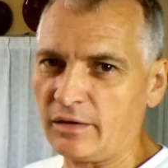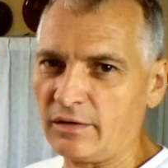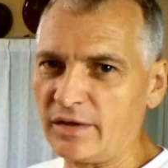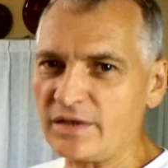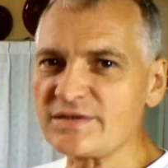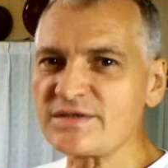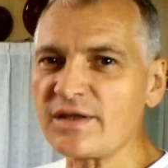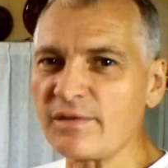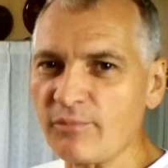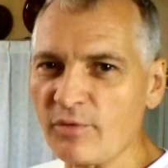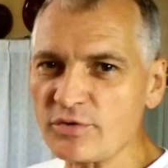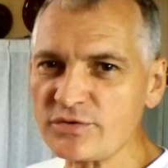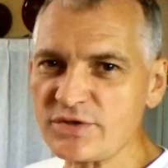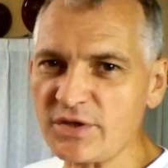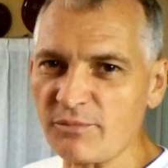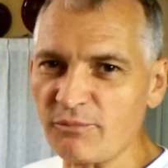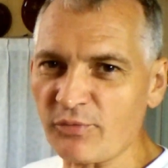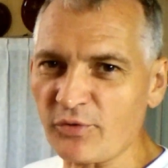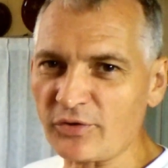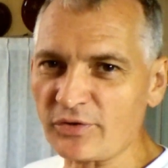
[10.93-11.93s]
That's the most
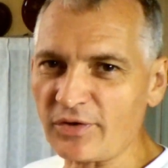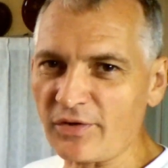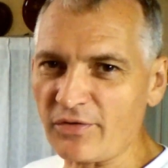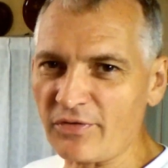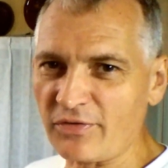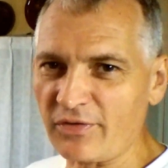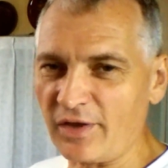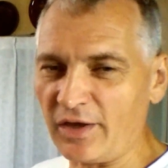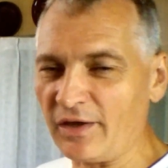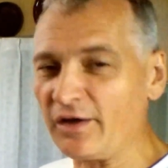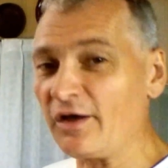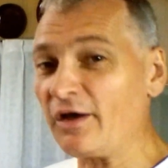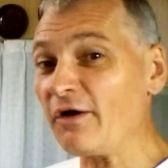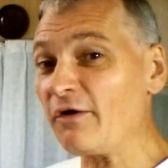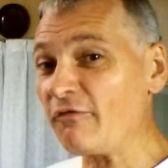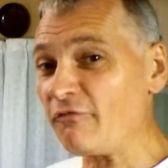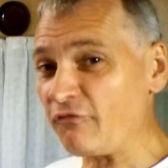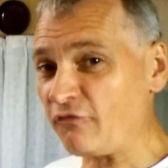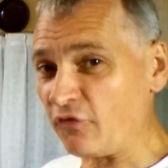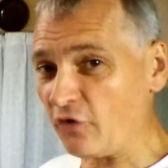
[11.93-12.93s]
important thing
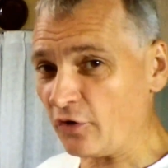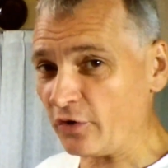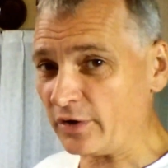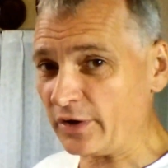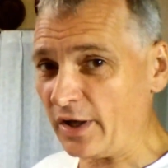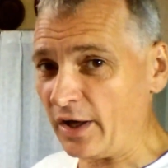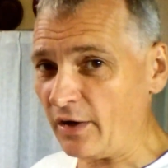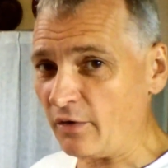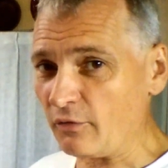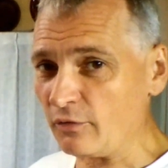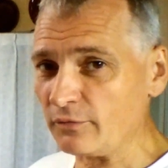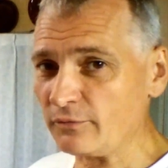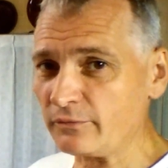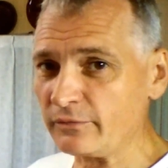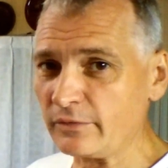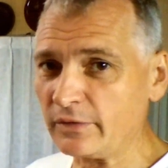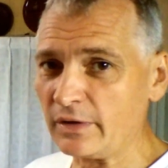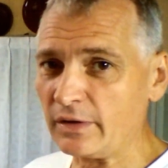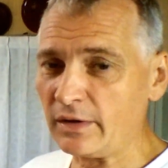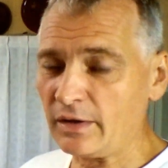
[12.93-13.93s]
for now.
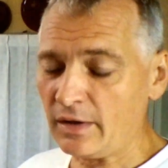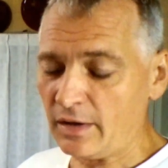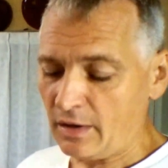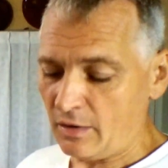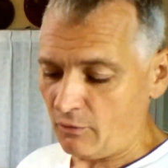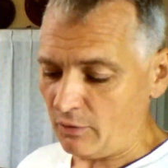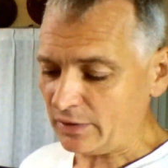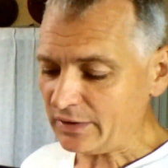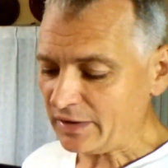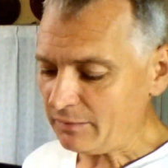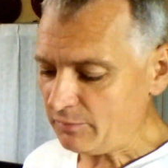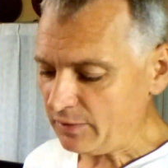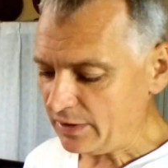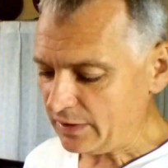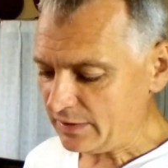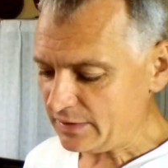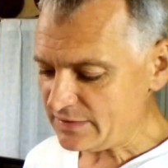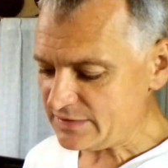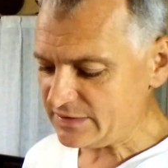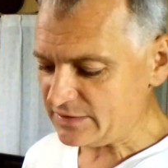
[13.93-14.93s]
What I
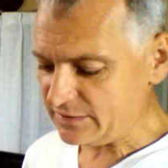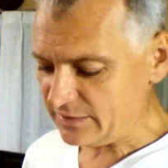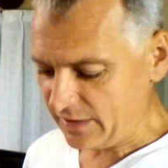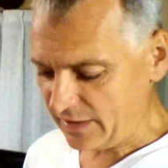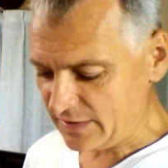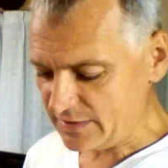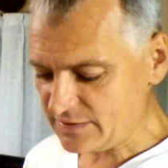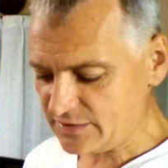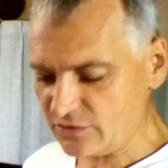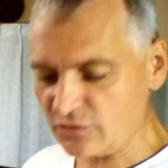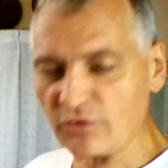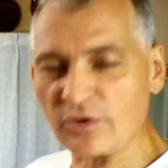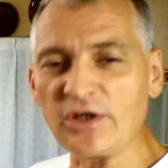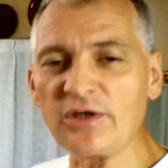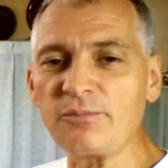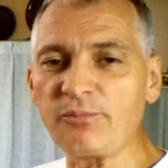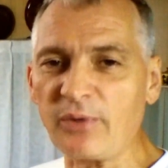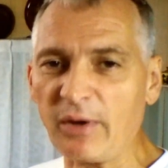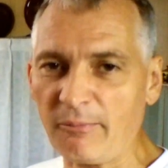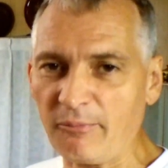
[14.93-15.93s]
mean is, yes, you
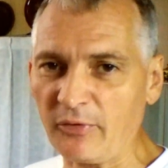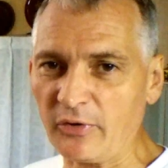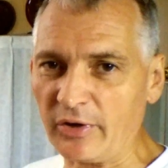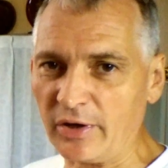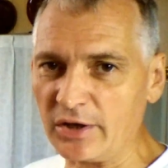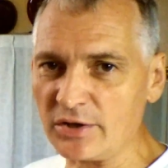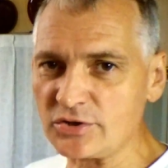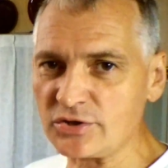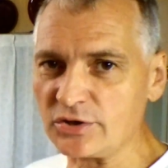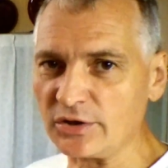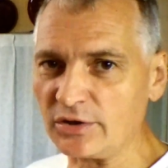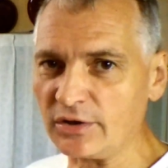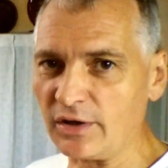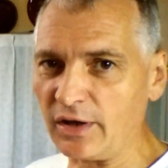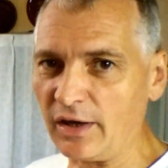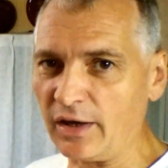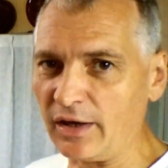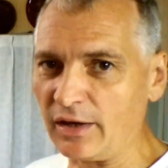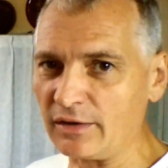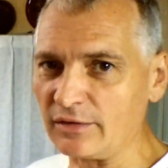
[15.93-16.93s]
need preparation
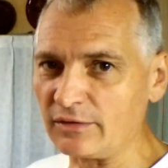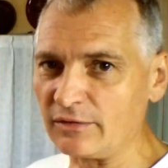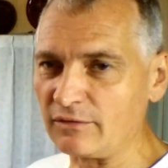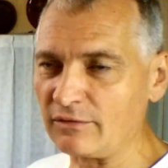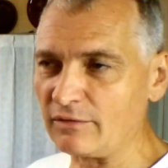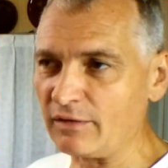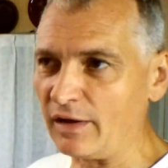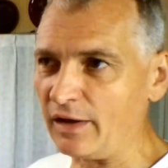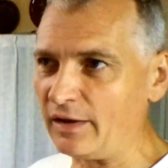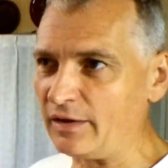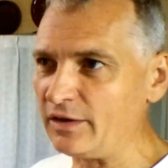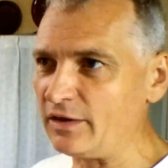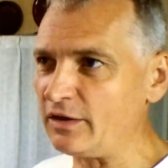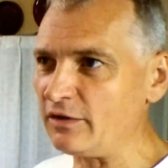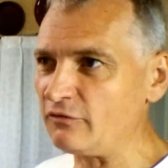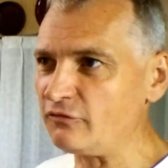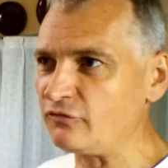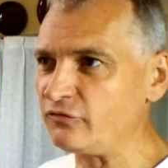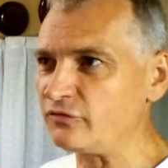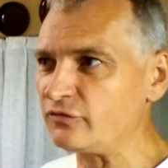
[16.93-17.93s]
and I
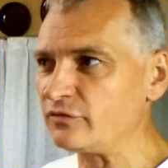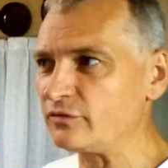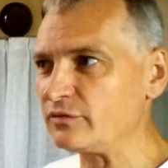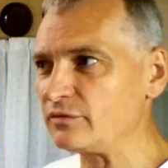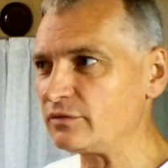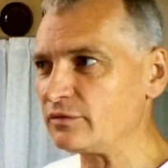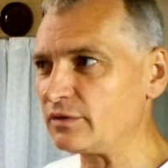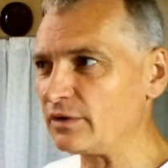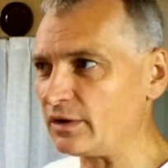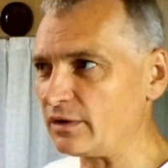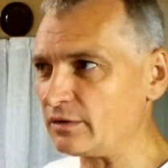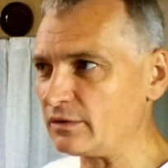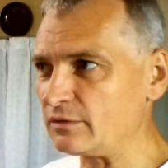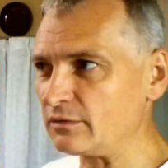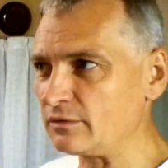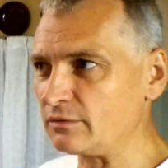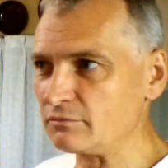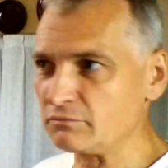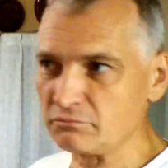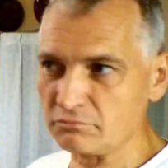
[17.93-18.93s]
give
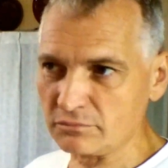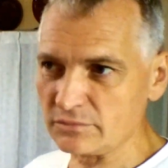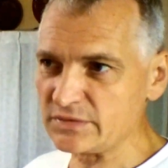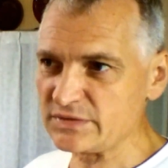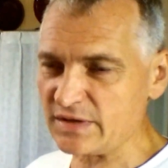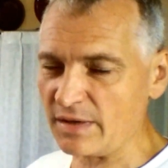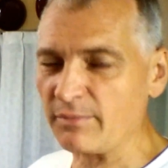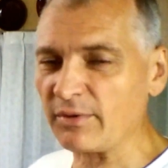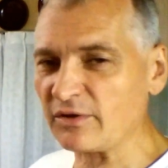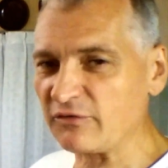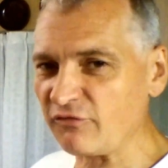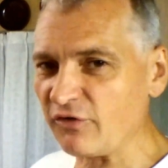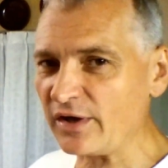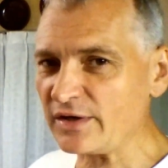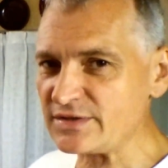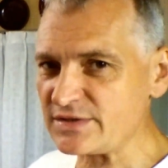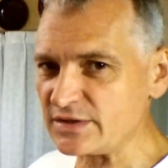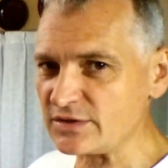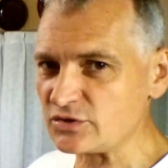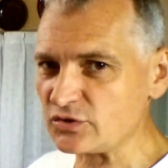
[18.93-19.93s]
some
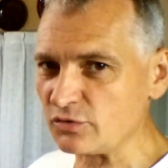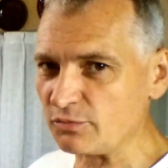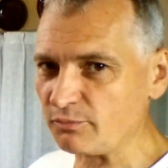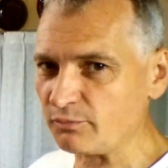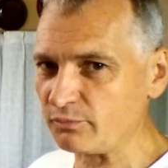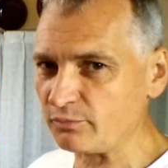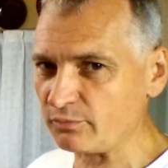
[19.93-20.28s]
advices to